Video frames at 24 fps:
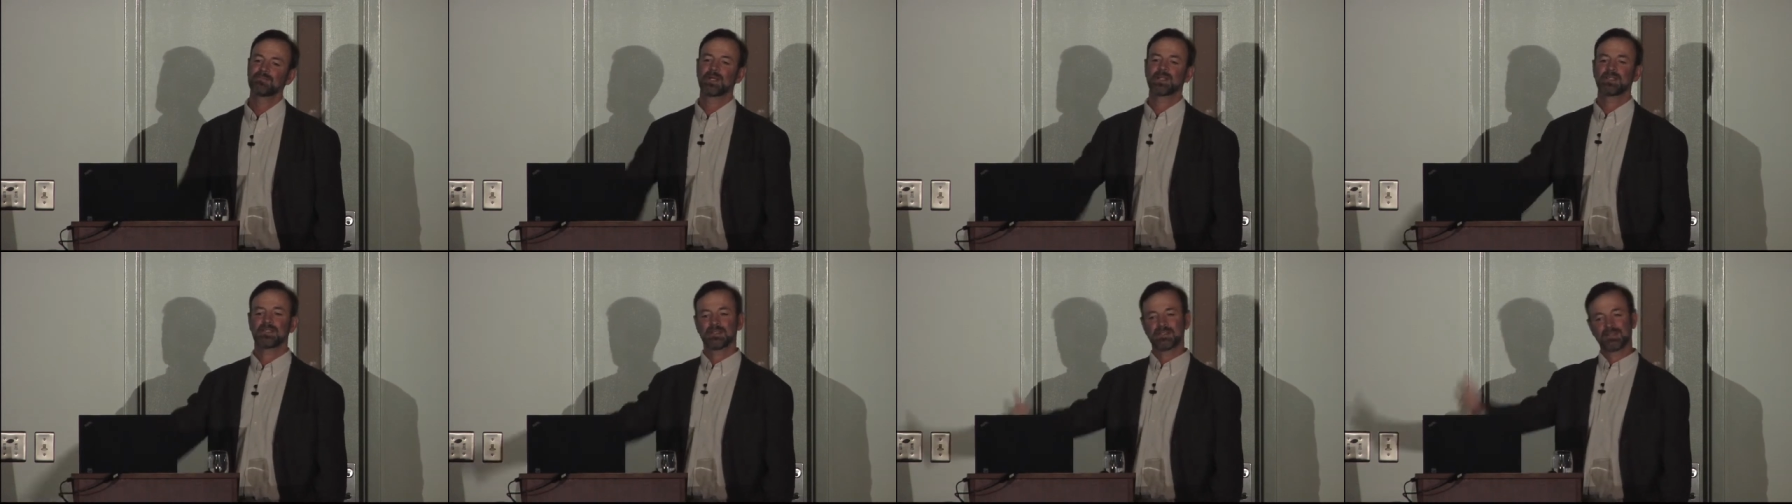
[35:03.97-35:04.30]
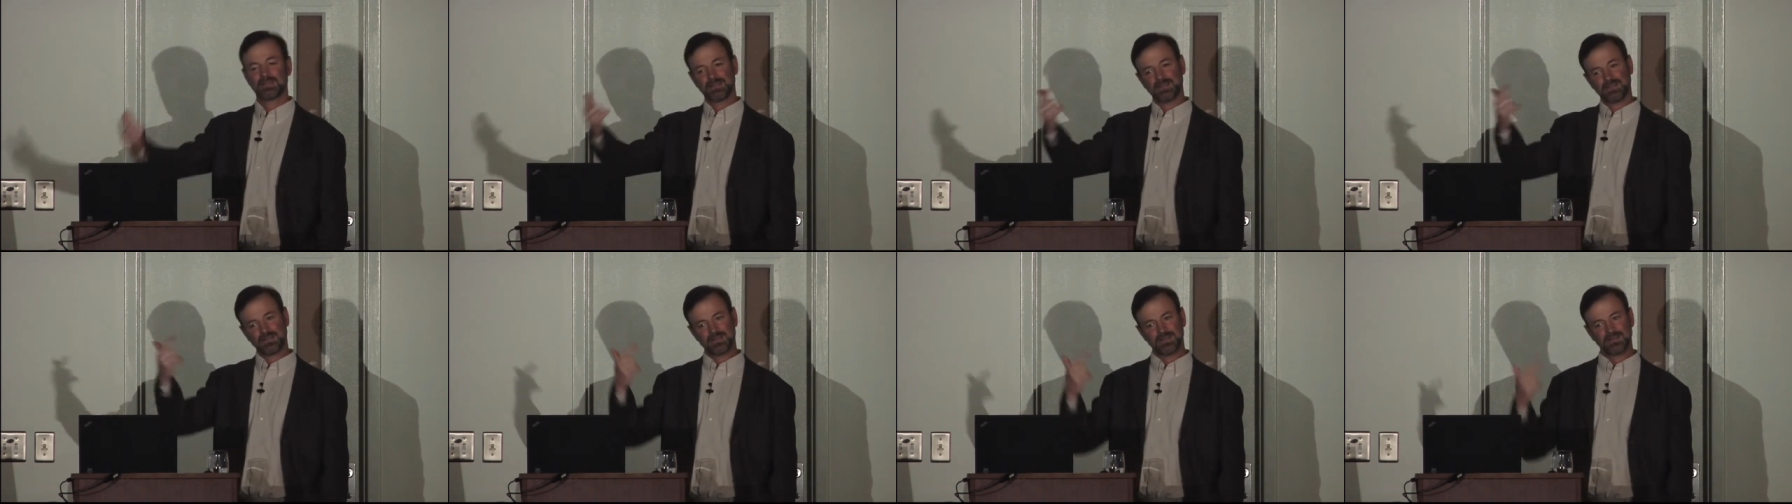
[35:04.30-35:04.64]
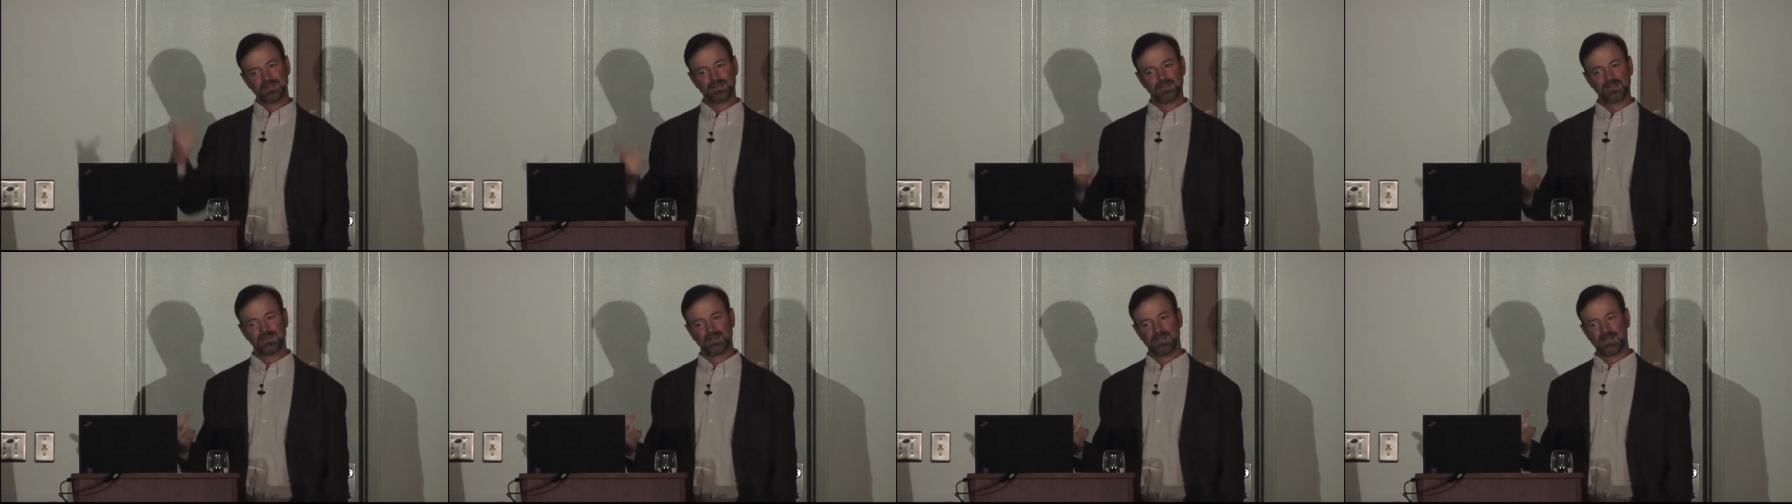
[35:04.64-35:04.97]
but
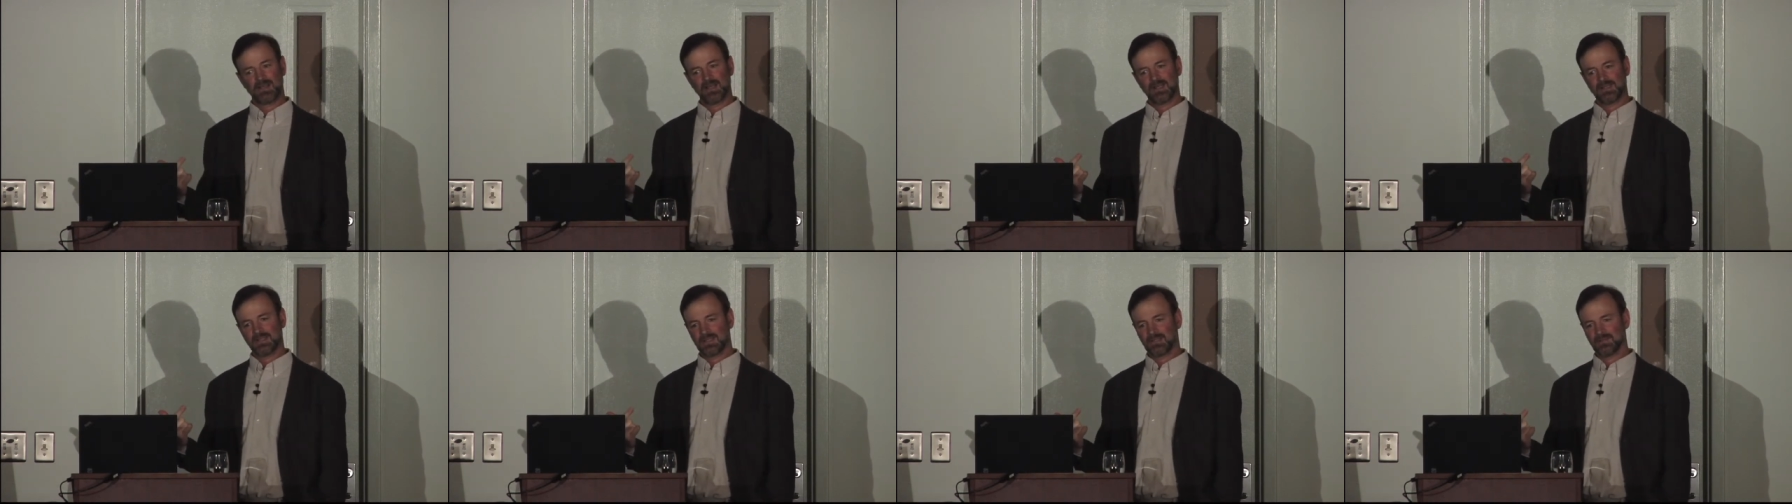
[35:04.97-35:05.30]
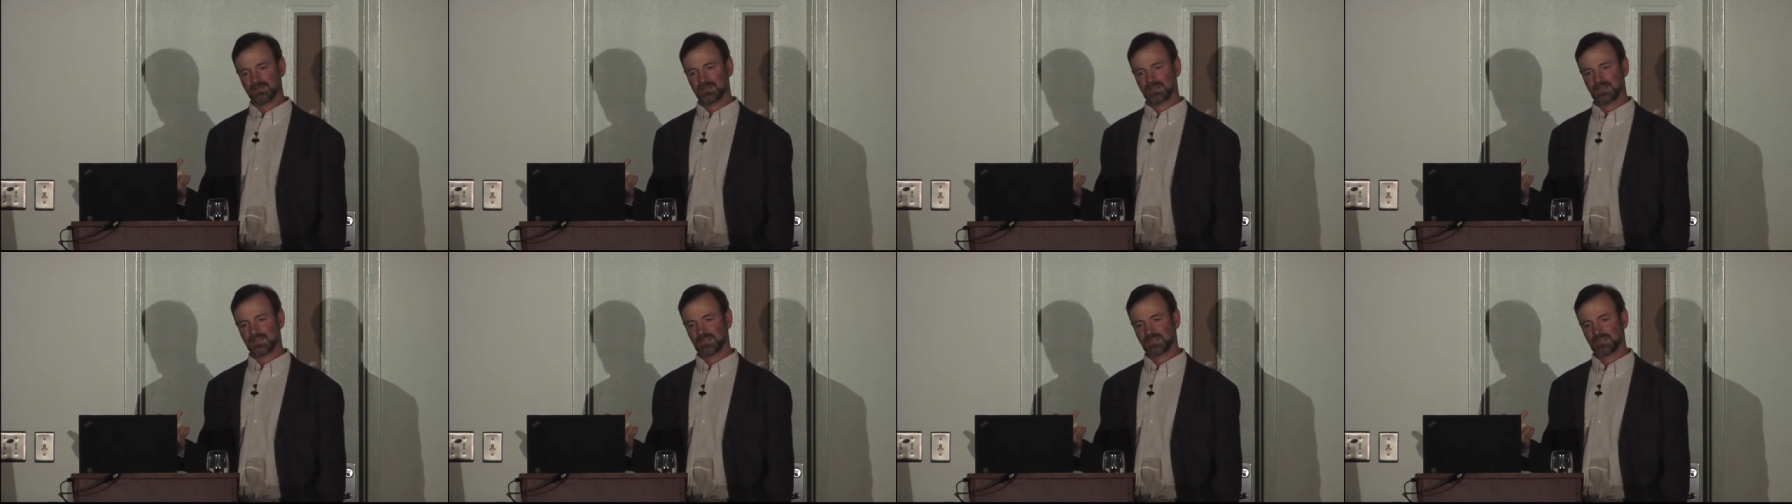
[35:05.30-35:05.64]
uh, I think it was a